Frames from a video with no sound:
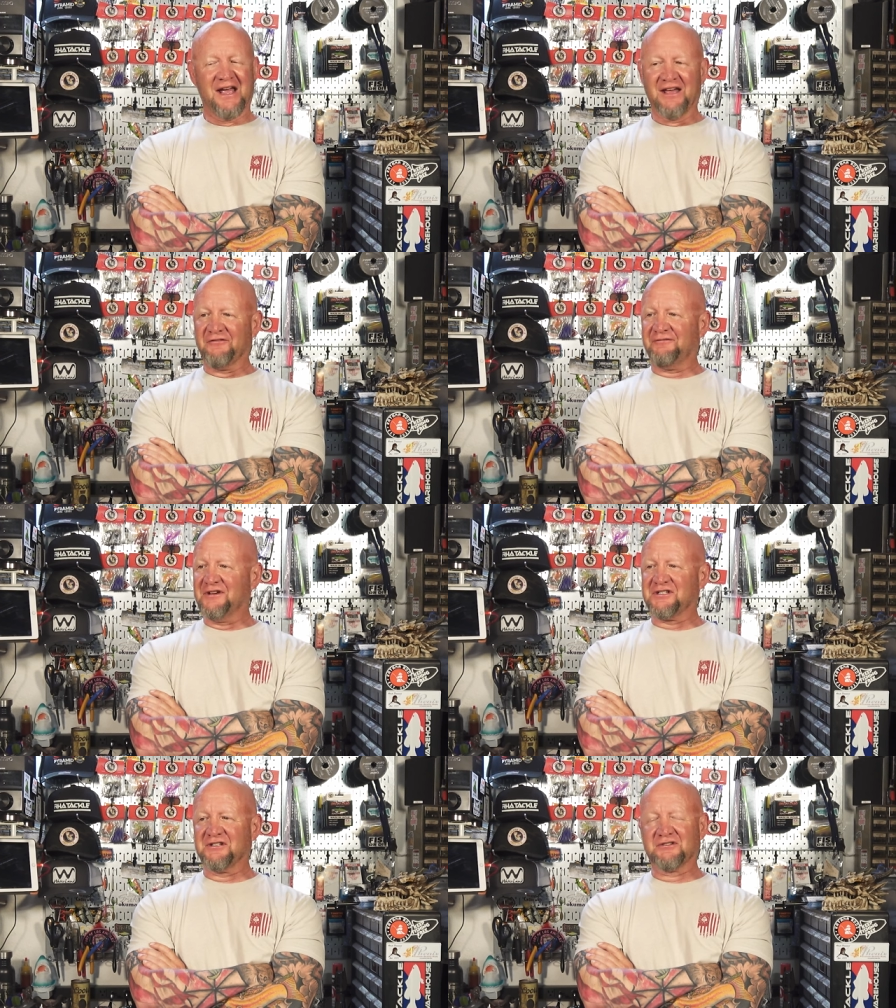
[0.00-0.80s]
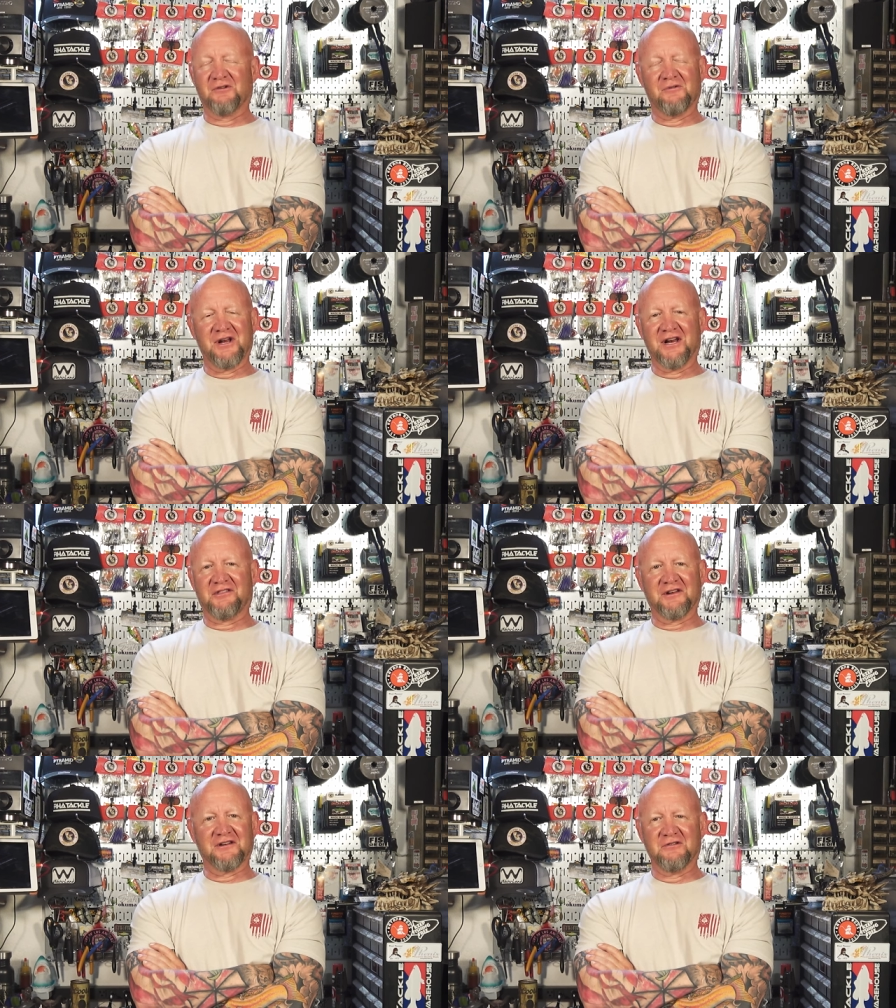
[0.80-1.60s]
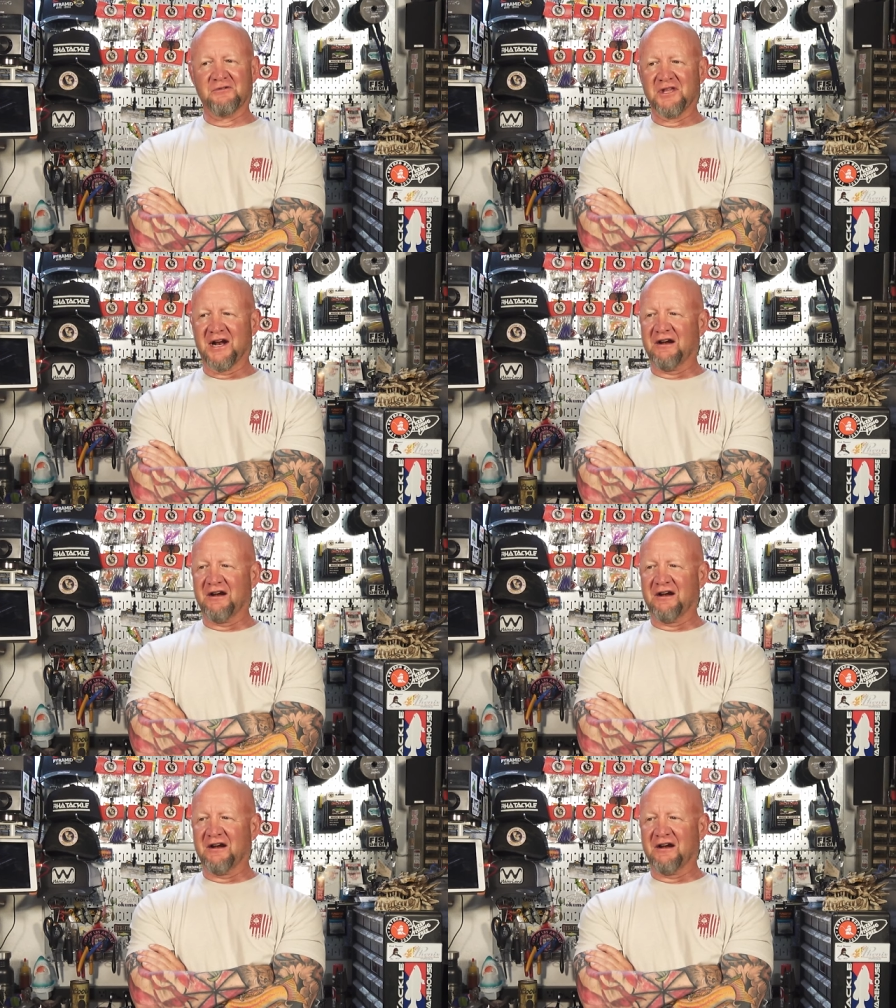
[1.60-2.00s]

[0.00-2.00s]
and the fish just don't want anything to do with it.